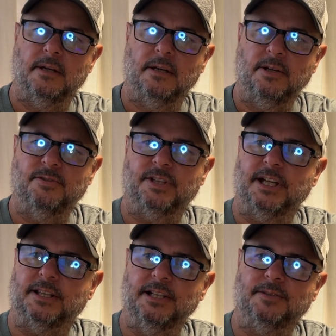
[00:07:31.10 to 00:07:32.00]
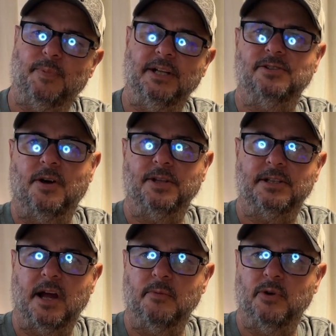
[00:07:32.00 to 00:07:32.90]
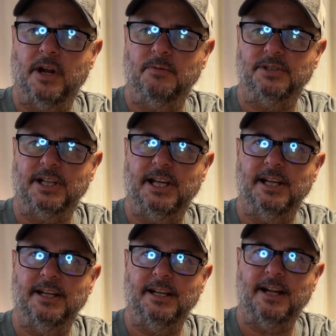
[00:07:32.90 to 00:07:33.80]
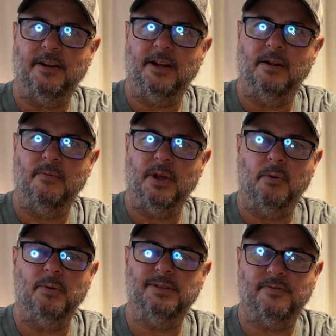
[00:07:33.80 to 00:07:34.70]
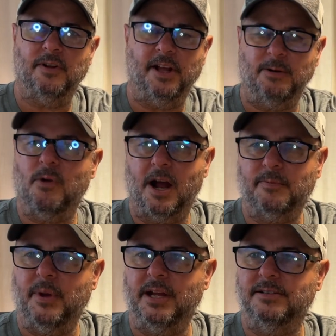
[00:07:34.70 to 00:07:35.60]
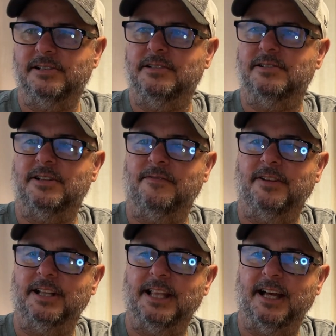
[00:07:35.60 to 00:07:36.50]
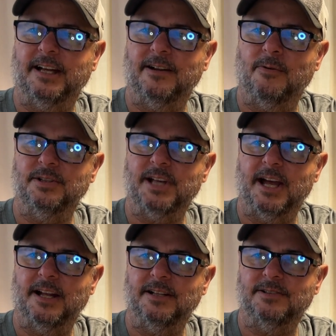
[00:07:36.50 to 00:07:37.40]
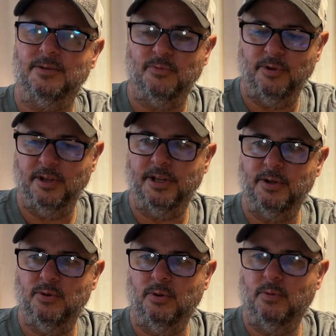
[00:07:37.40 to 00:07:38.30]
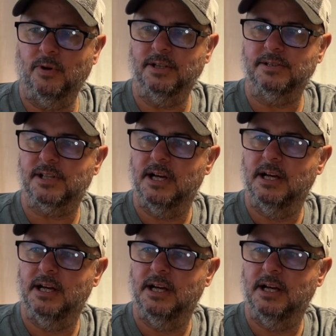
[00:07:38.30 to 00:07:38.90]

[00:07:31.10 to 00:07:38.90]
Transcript: Used to get these pins all the time when I was a kid. They're always for like rock bands and stuff like that. Always had some really cool ones.